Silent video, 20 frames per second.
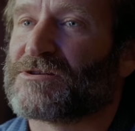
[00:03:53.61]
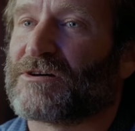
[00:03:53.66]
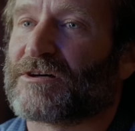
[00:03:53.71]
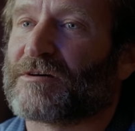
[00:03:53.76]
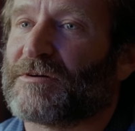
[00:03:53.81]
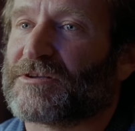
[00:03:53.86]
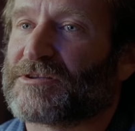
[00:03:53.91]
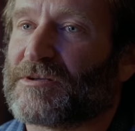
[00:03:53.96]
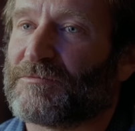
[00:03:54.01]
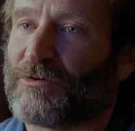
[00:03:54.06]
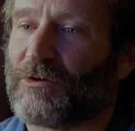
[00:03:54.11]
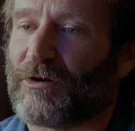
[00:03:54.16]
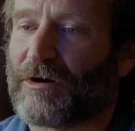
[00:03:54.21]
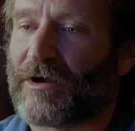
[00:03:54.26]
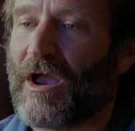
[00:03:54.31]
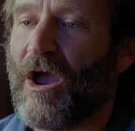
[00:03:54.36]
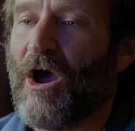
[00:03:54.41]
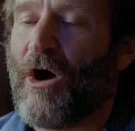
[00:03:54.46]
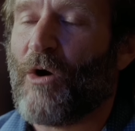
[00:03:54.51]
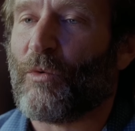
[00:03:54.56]
talk about the boy.
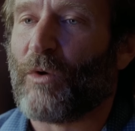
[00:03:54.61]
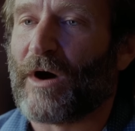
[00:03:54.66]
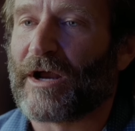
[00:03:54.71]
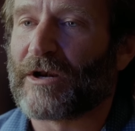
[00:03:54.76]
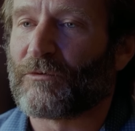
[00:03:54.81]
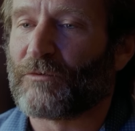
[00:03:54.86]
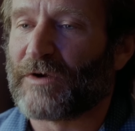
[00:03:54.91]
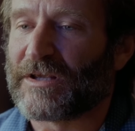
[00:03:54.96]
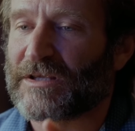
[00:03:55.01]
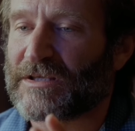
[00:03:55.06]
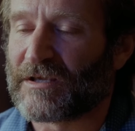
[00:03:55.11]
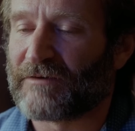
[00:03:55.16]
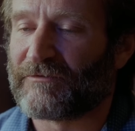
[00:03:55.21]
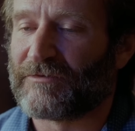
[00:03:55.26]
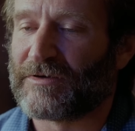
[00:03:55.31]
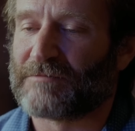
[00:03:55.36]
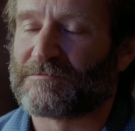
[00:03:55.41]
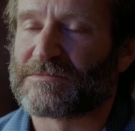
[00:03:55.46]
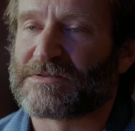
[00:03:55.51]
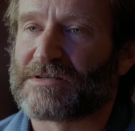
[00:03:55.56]
Why don't we give
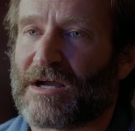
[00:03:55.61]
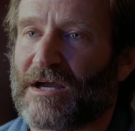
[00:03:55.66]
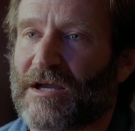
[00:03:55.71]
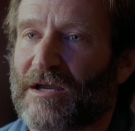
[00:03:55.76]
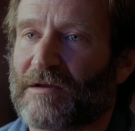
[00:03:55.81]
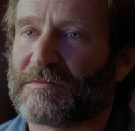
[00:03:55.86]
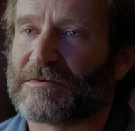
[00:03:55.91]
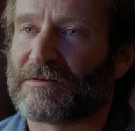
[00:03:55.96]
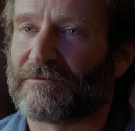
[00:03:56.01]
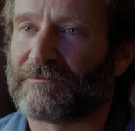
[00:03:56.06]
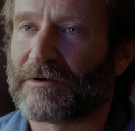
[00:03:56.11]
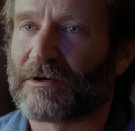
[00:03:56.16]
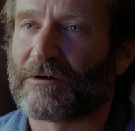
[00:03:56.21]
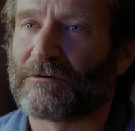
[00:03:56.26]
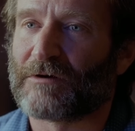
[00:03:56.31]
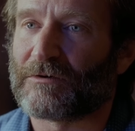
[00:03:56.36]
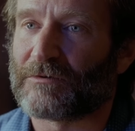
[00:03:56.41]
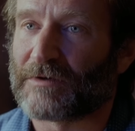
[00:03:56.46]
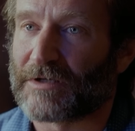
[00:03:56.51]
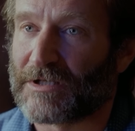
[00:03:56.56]
him time to figure
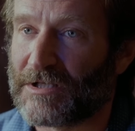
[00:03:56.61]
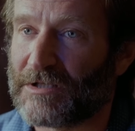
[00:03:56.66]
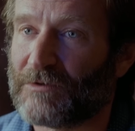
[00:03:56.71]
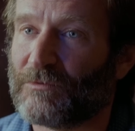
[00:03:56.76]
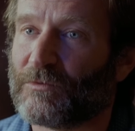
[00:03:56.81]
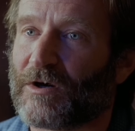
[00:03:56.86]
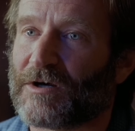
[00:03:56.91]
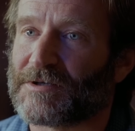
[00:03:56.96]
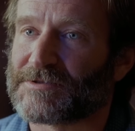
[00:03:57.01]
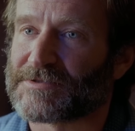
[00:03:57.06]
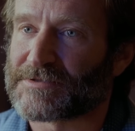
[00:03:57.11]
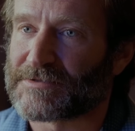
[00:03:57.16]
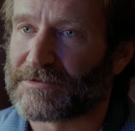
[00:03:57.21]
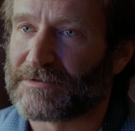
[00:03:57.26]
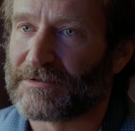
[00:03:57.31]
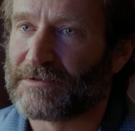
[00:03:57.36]
out what he wants?